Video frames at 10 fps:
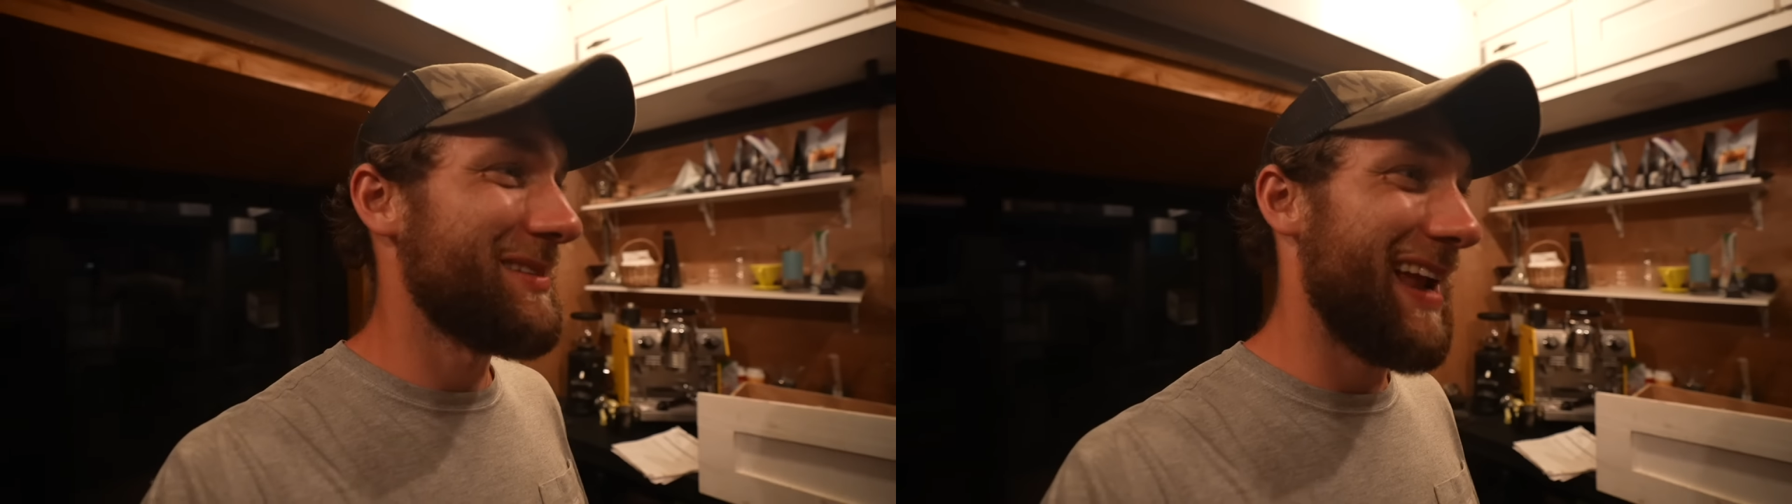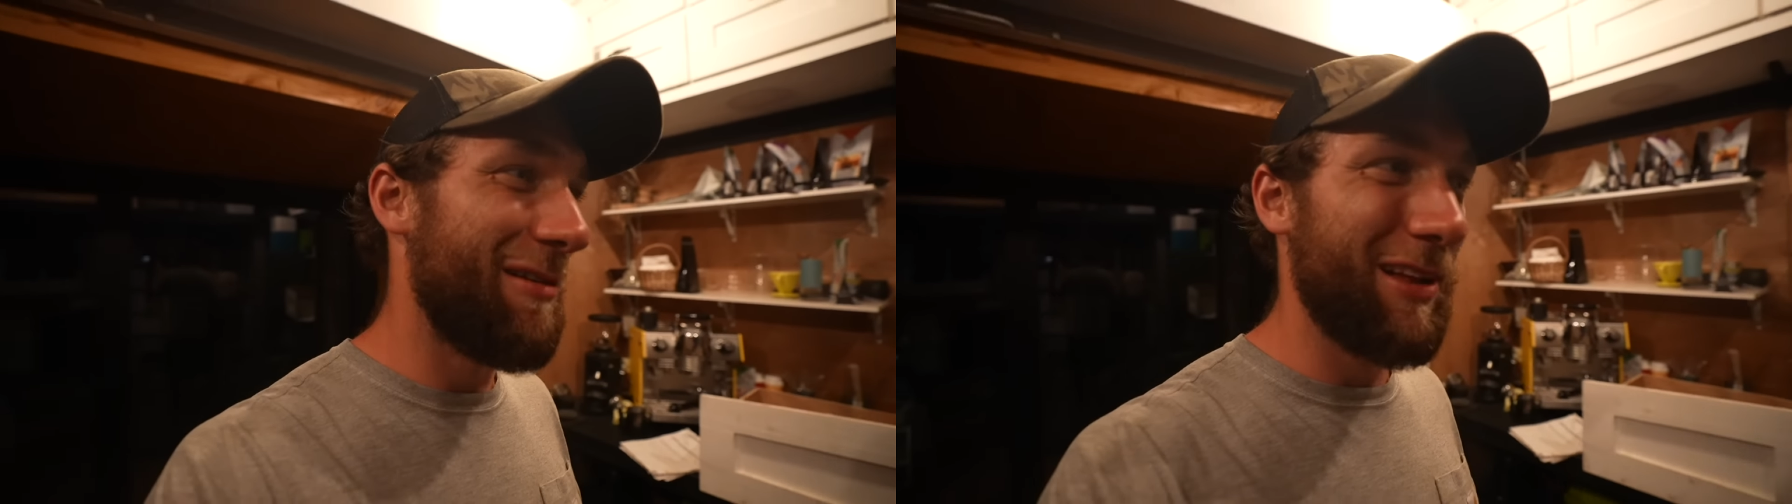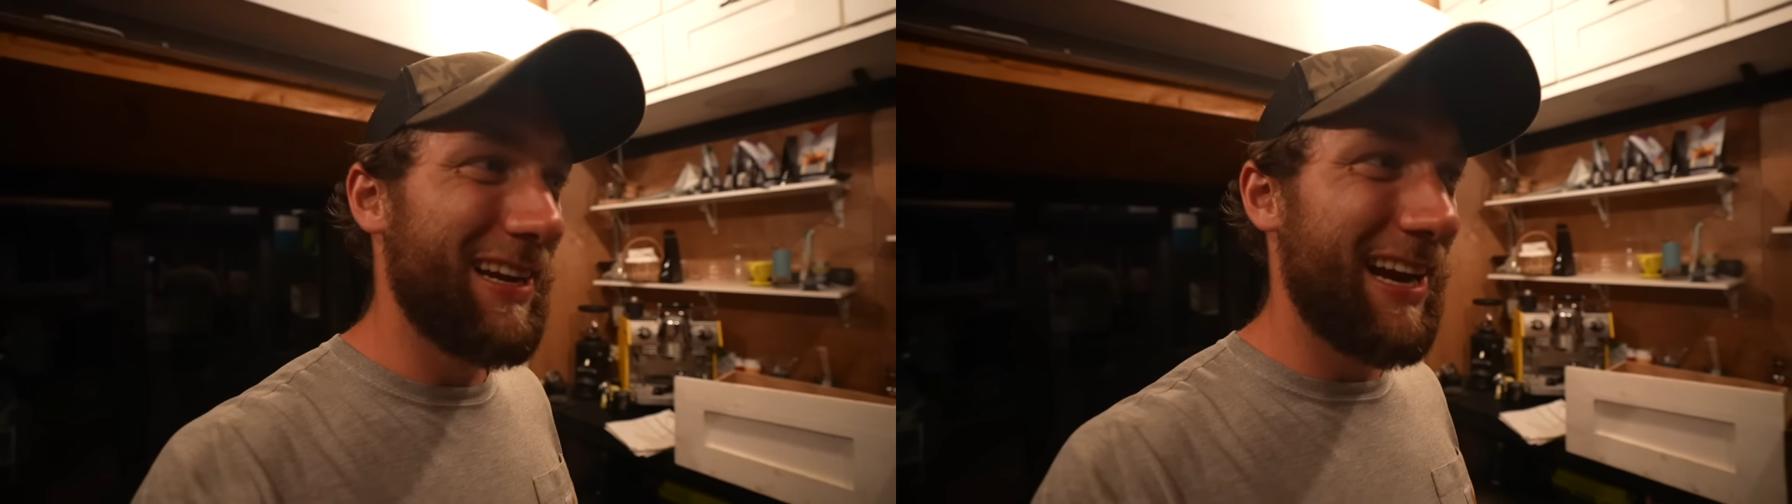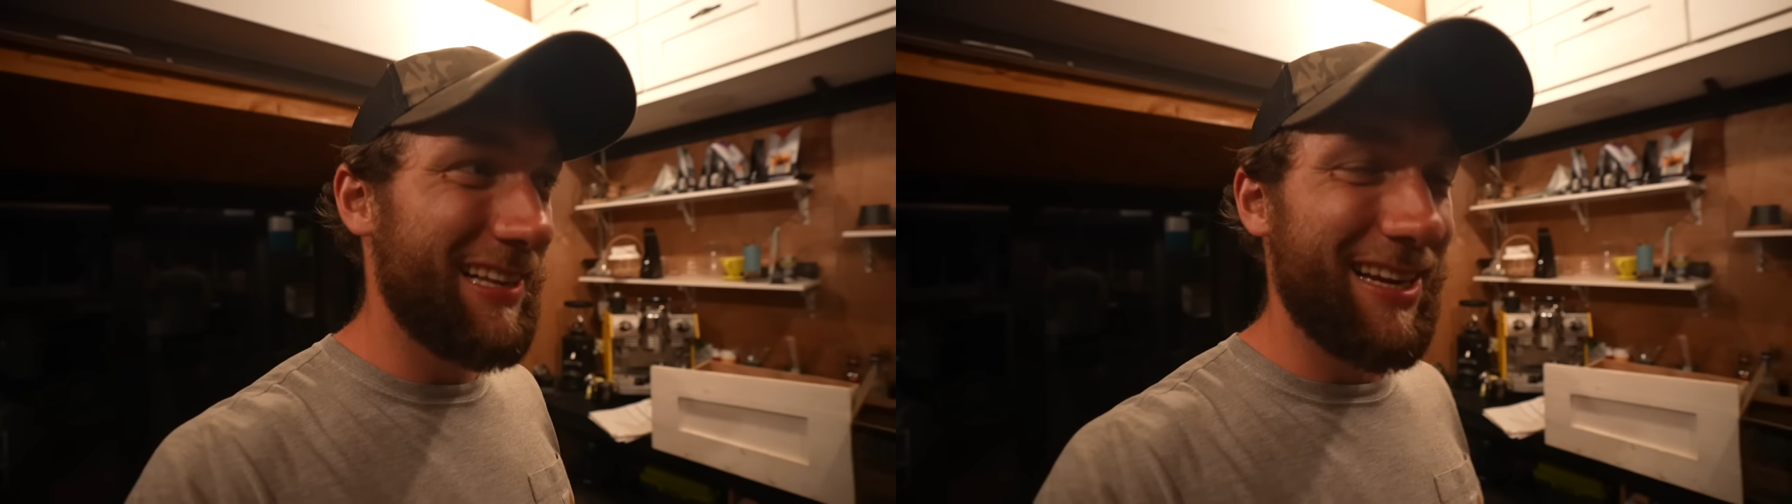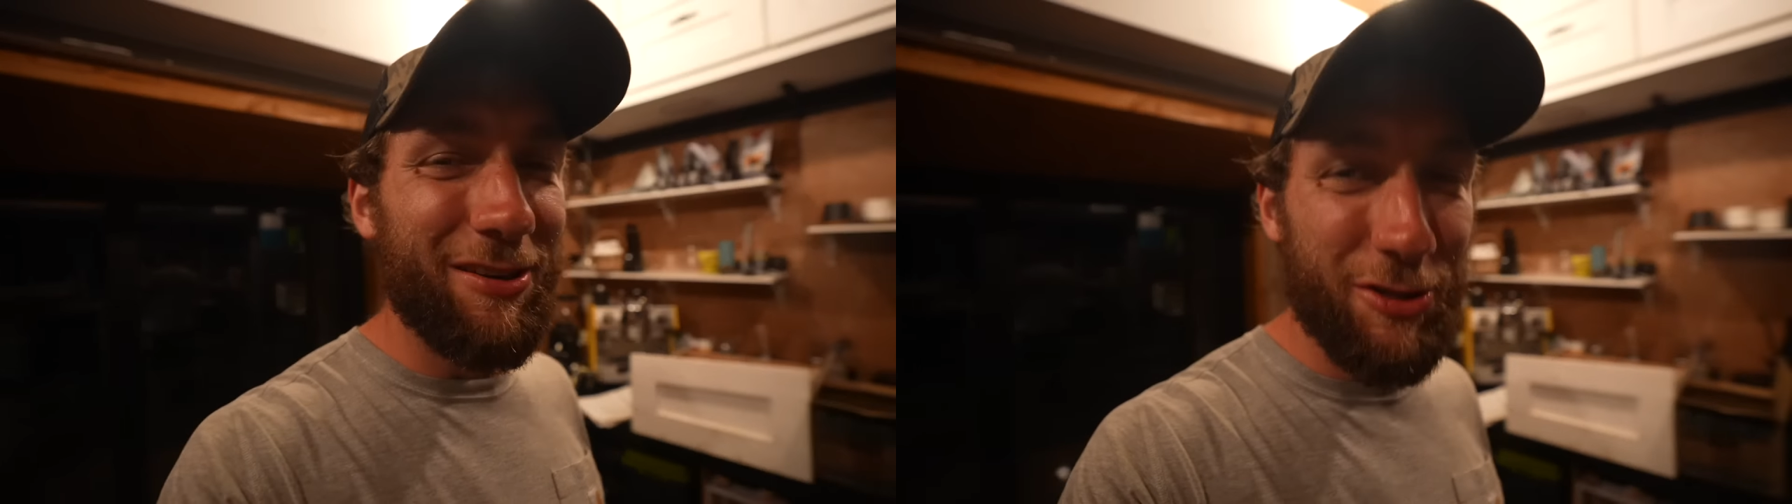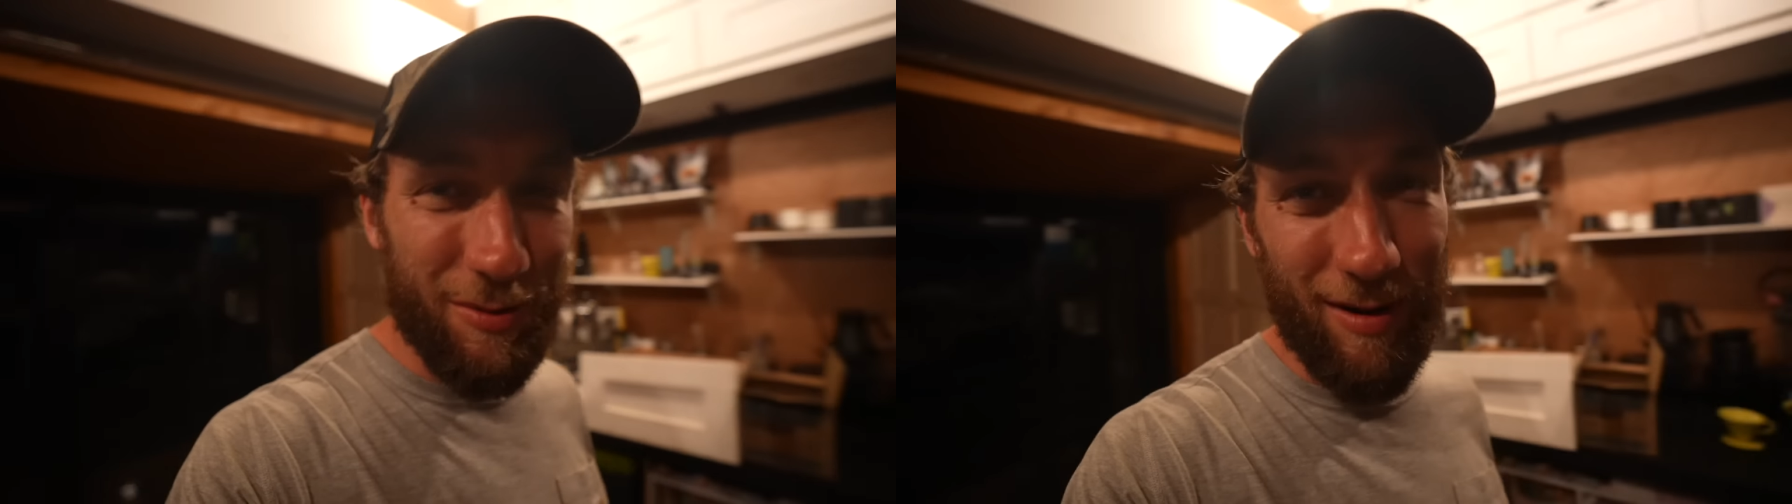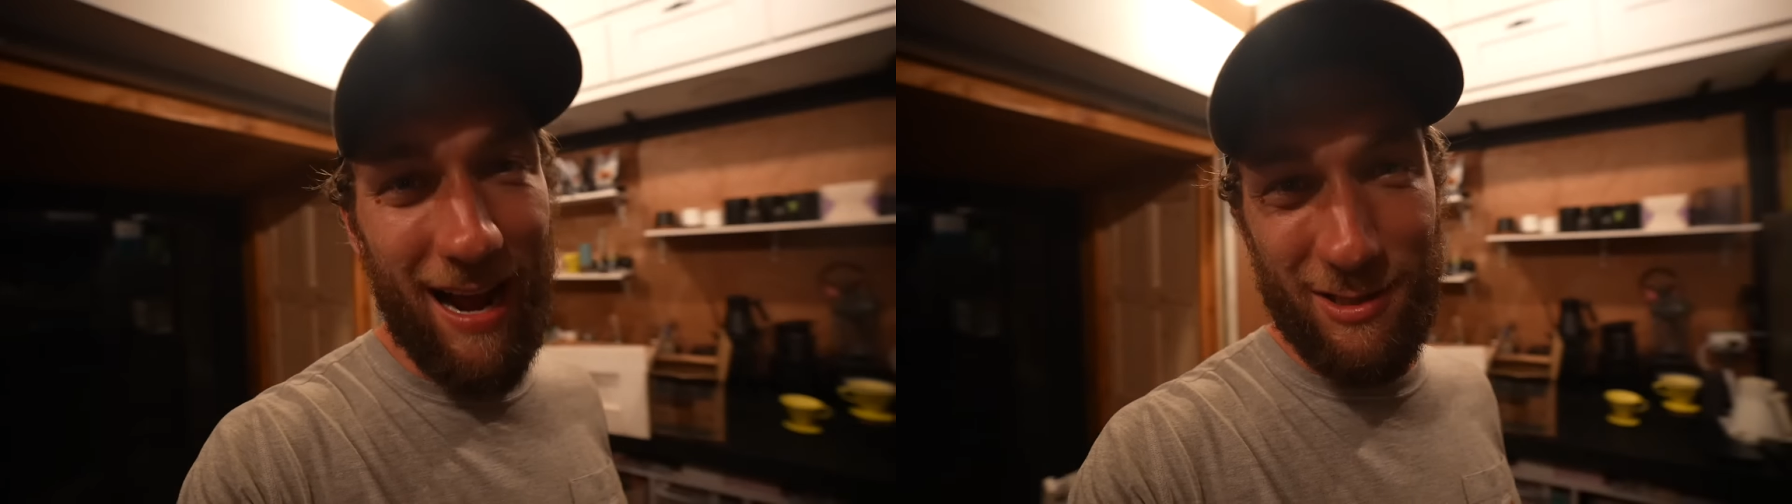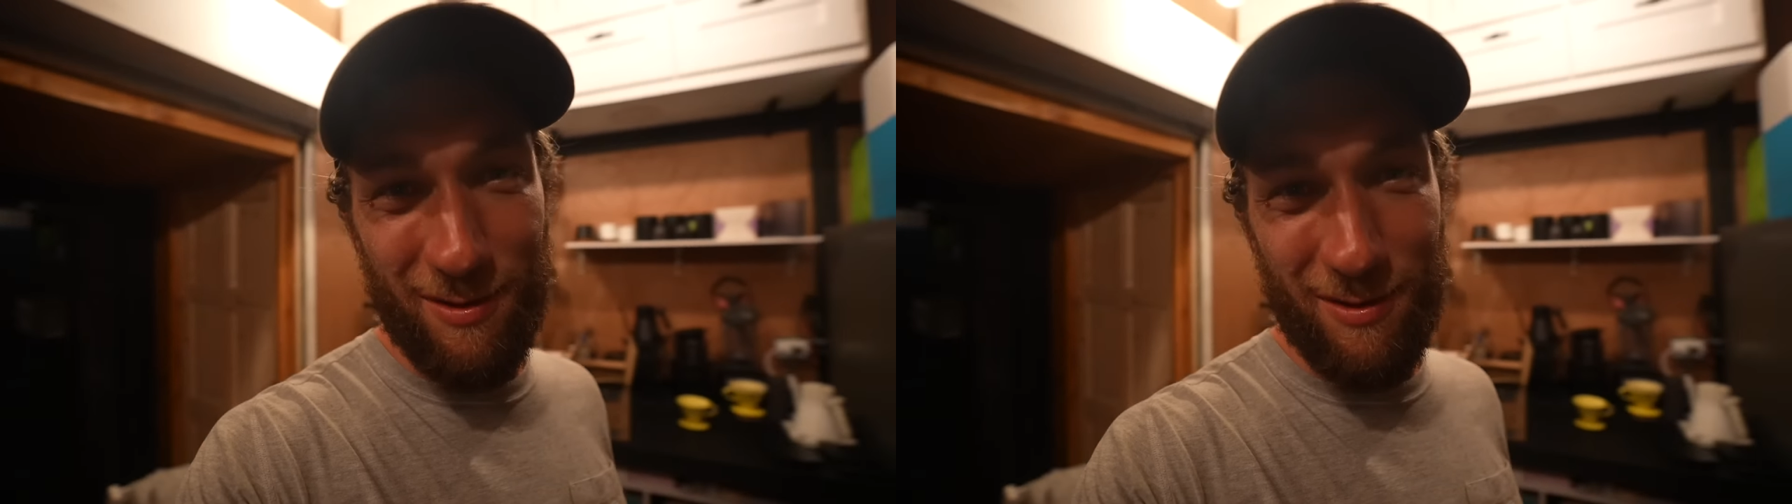Now we're like kind of like gym rats